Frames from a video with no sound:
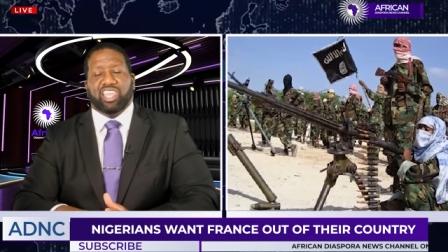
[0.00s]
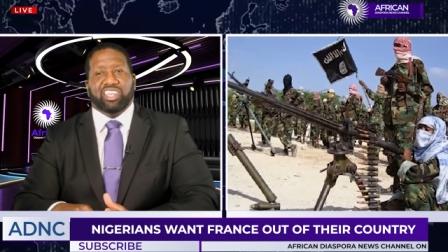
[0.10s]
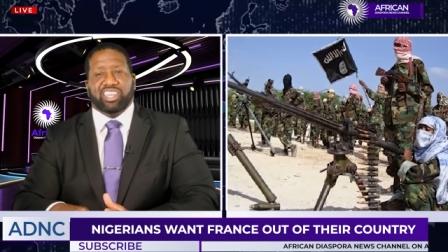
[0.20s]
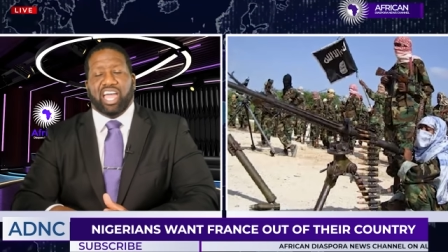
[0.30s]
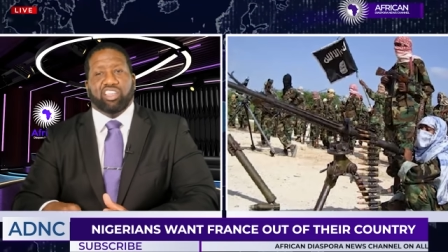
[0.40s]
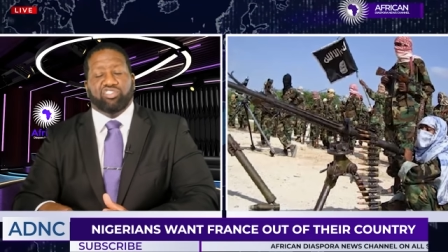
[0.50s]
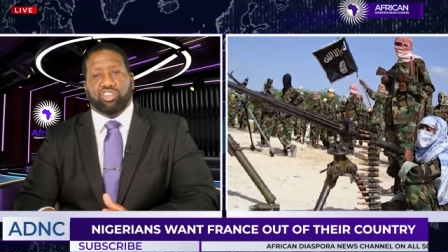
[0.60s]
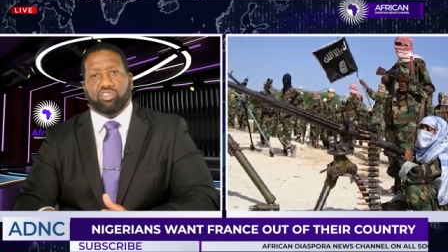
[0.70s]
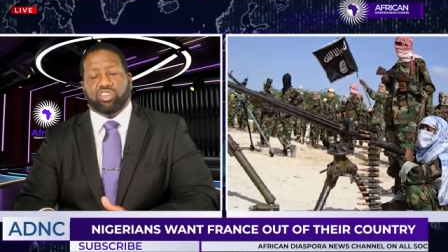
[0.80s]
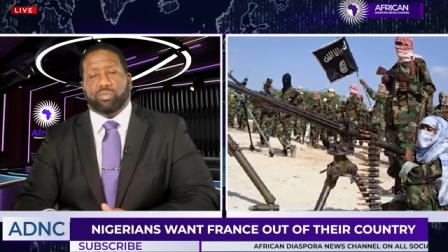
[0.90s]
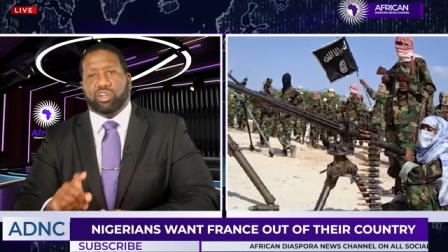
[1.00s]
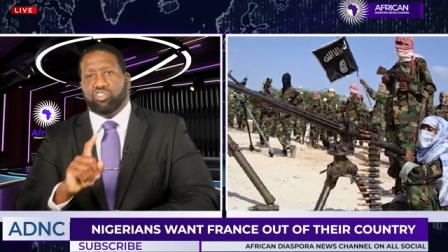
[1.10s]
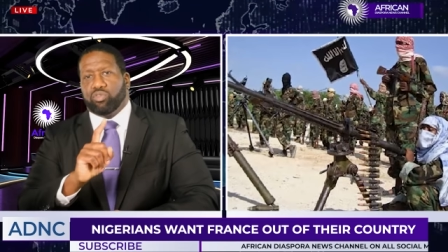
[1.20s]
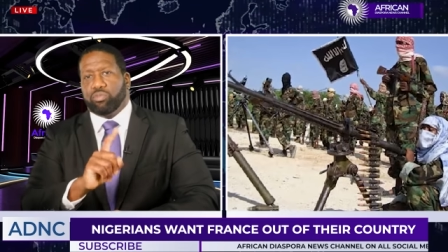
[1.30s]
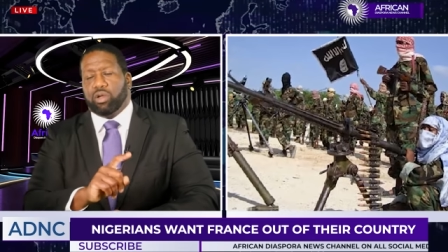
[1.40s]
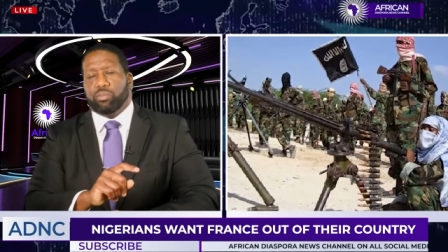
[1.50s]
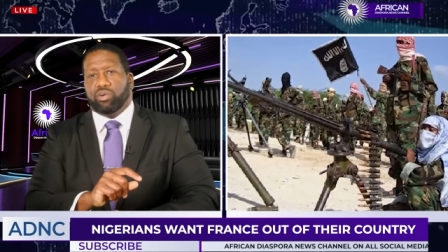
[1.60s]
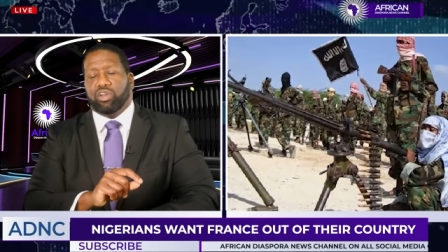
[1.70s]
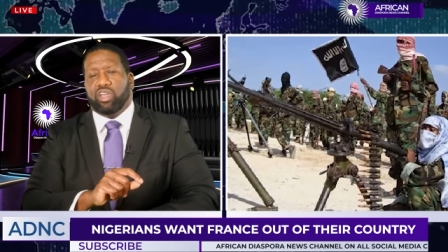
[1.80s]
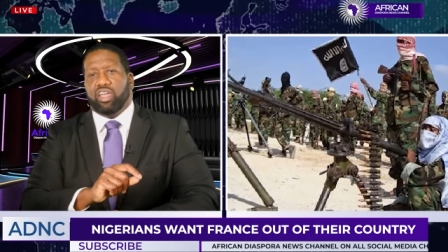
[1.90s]
in Nigeria. Because
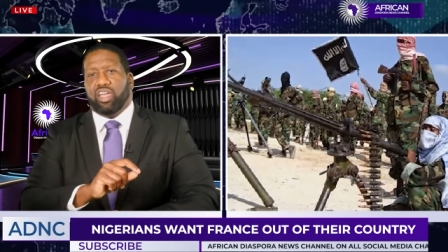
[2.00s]
remember,